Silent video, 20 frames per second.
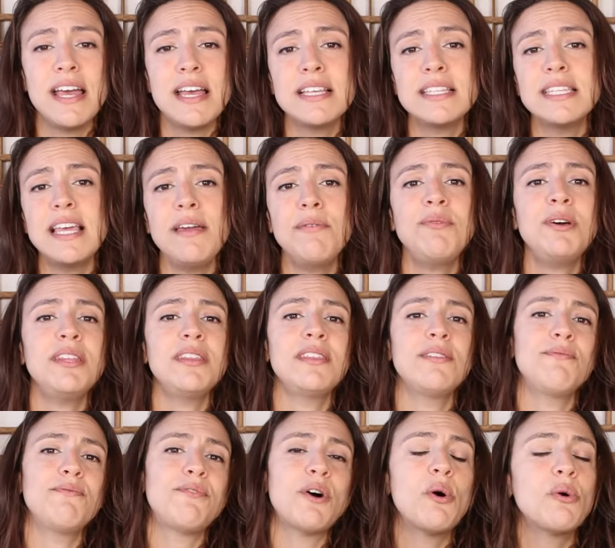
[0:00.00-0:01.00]
Same
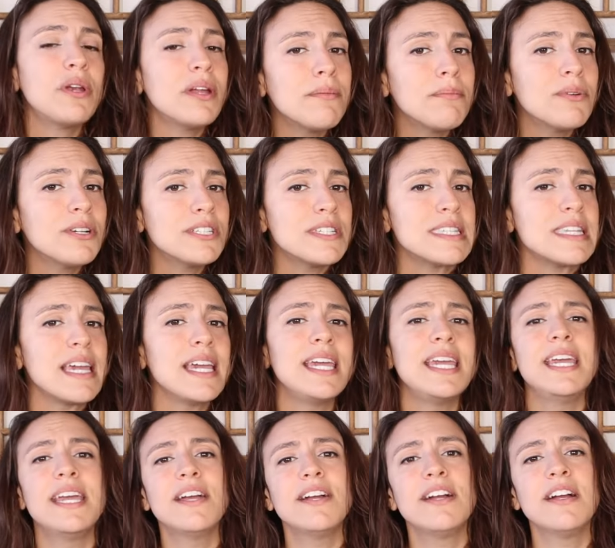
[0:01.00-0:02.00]
with phone numbers they
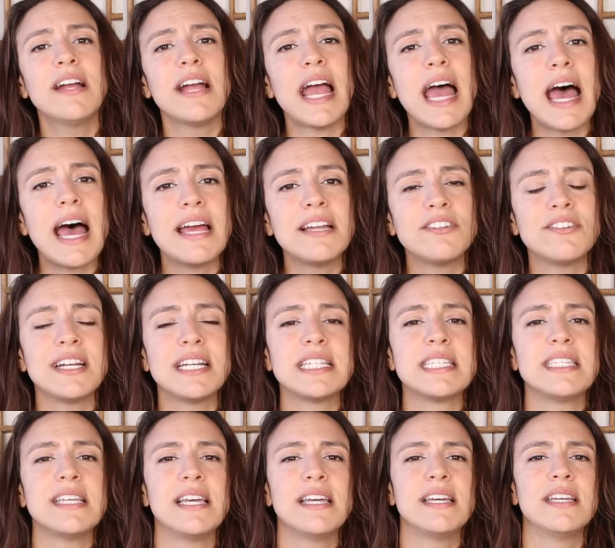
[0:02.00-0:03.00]
hear,
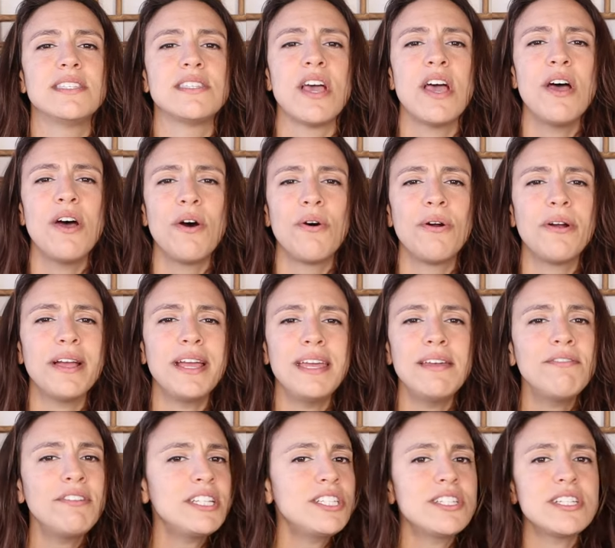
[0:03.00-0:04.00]
addresses, or
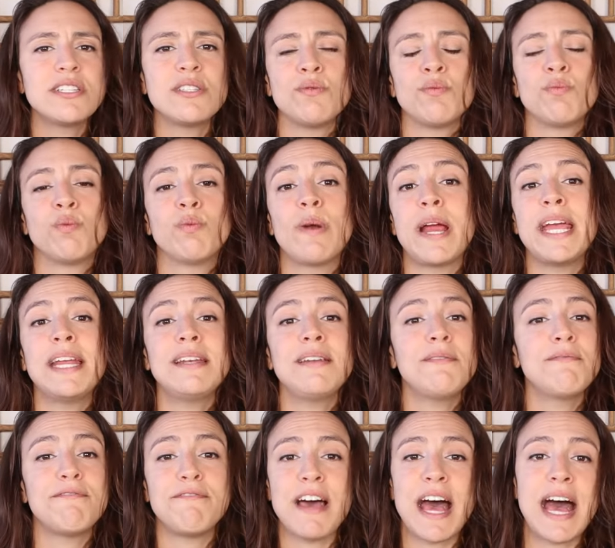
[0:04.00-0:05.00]
even just random
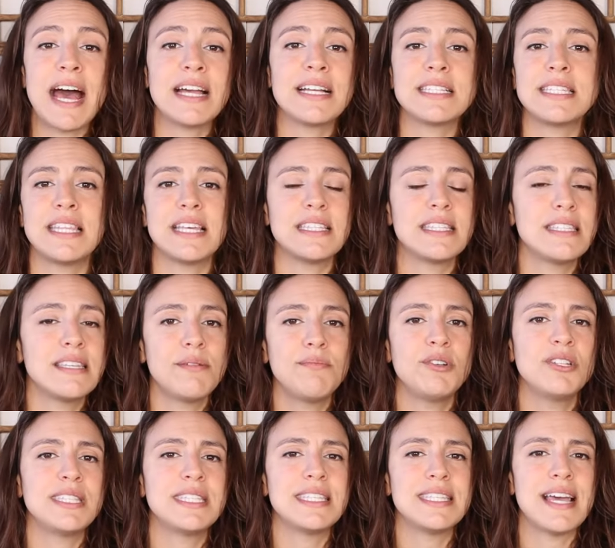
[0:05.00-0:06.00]
facts that
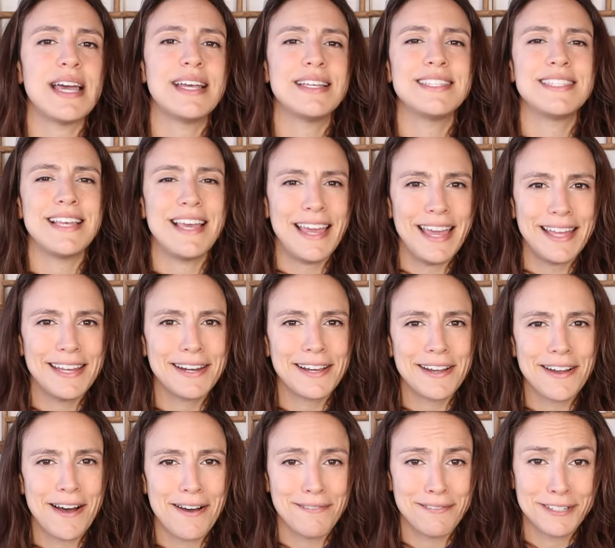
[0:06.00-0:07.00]
someone says in a
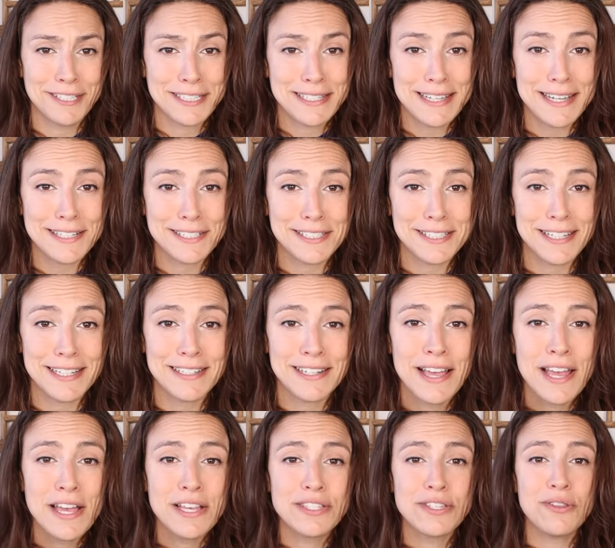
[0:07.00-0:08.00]
conversation.
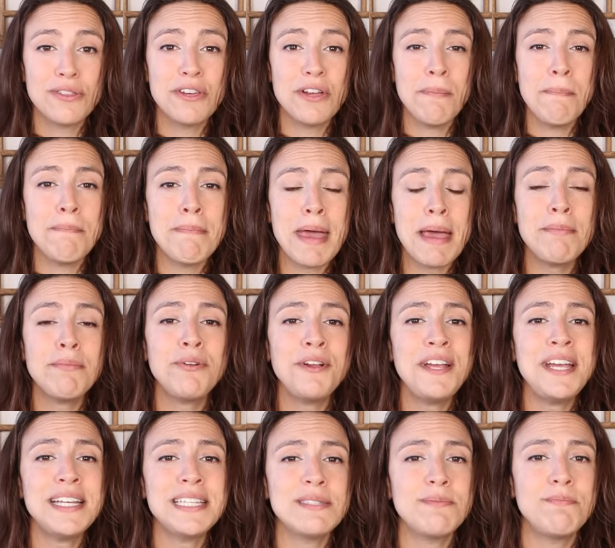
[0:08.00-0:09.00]
So their
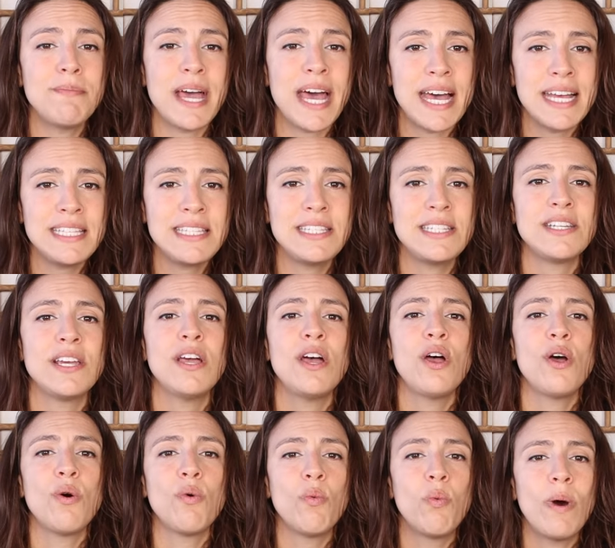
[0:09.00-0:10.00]
memory is best
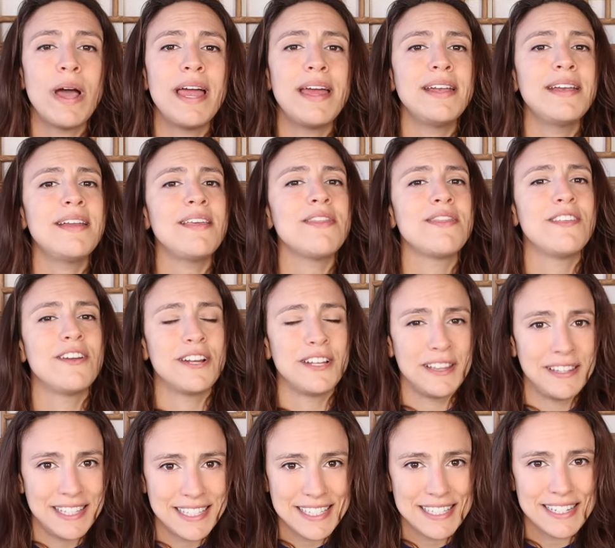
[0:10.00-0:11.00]
when they're
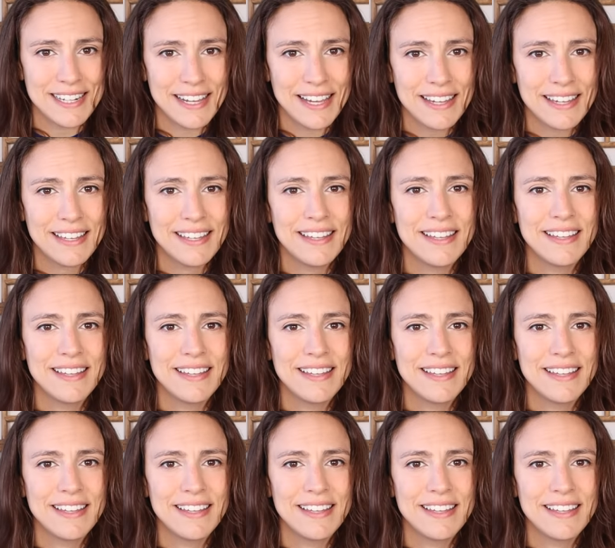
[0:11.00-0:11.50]
listening.